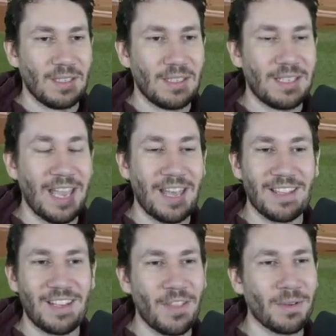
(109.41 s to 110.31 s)
Yeah,
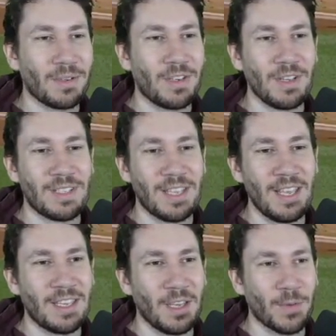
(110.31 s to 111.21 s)
another good
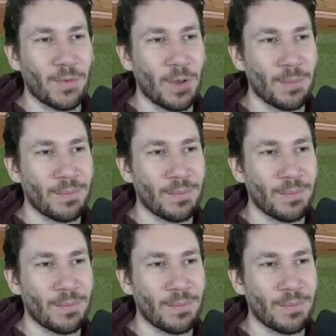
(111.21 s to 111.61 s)
take here from